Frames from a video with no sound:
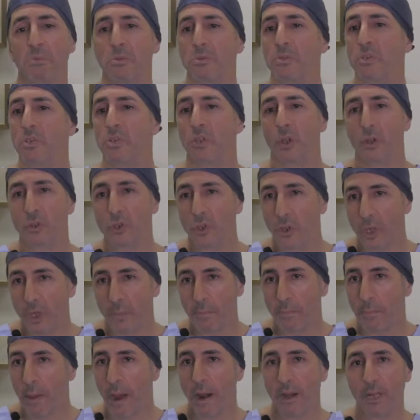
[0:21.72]
social
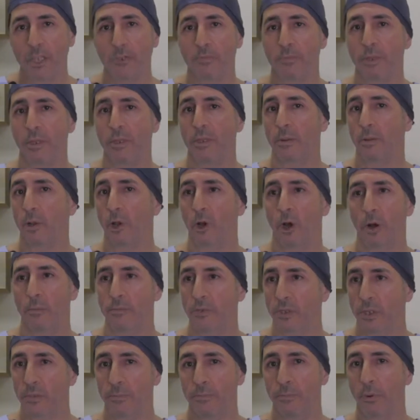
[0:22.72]
embarrassment. The cops
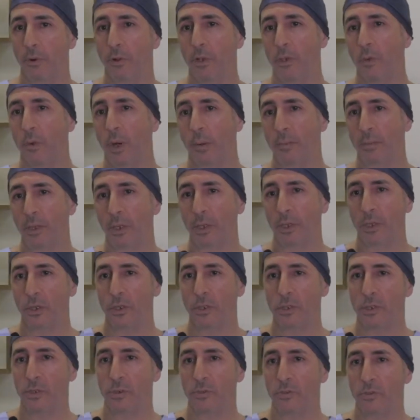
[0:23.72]
can pull you up and
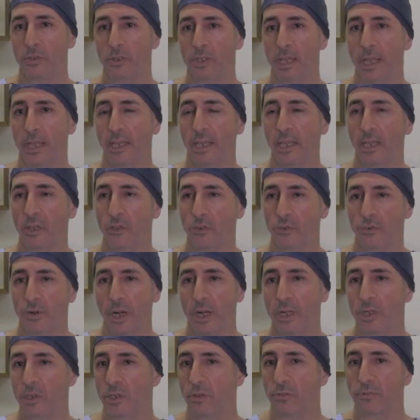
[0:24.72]
accuse you of taking
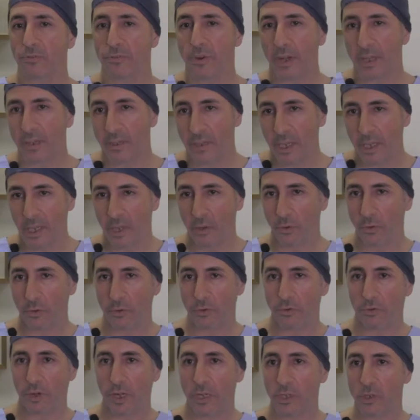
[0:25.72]
drugs. Your friend thinks you're on
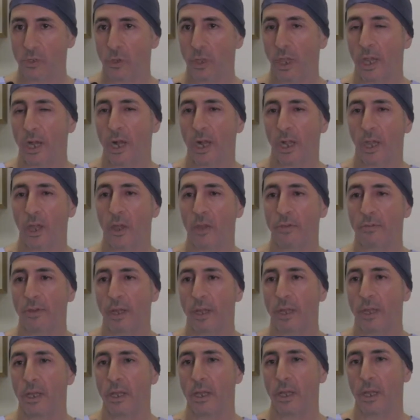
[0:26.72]
drugs or you're hungover.
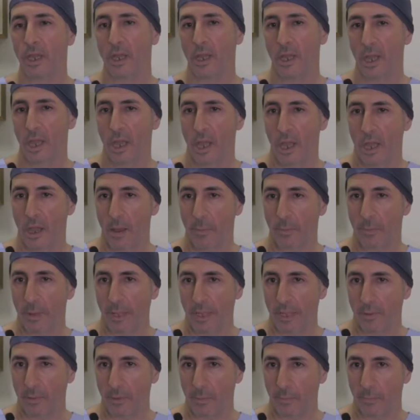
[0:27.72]
But
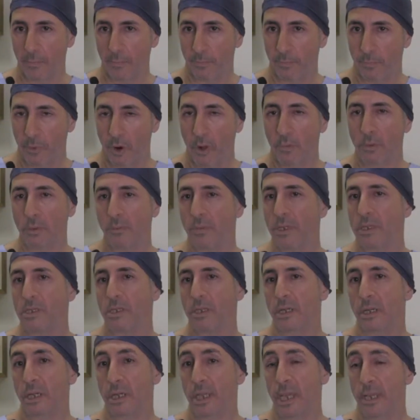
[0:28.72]
the problem is
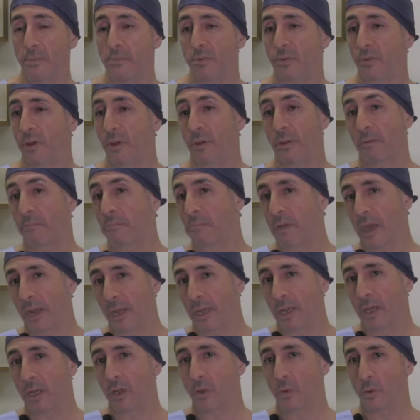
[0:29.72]
that it keeps growing and it
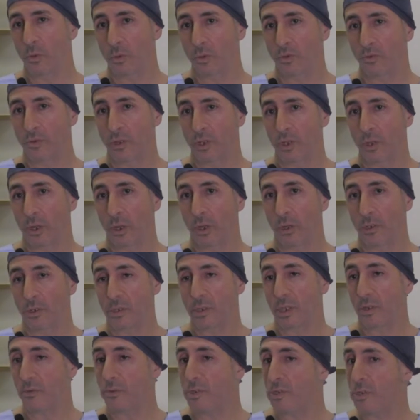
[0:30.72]
can cause vision loss.
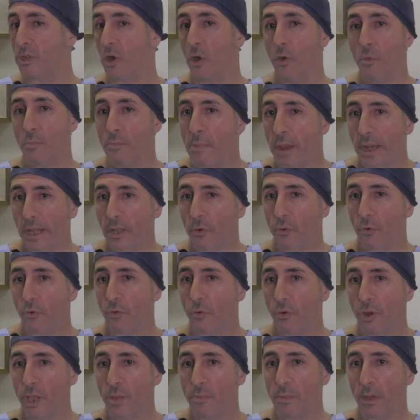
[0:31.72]
There is no medical
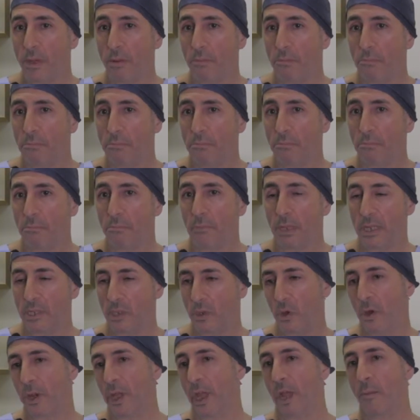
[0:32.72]
treatment. It's
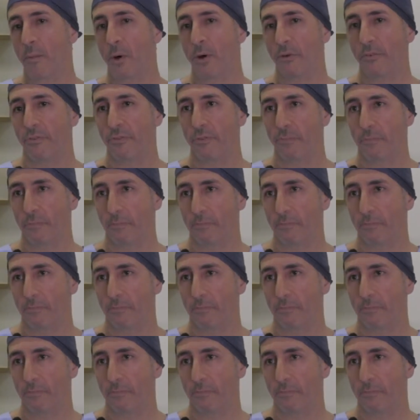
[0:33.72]
got to come off.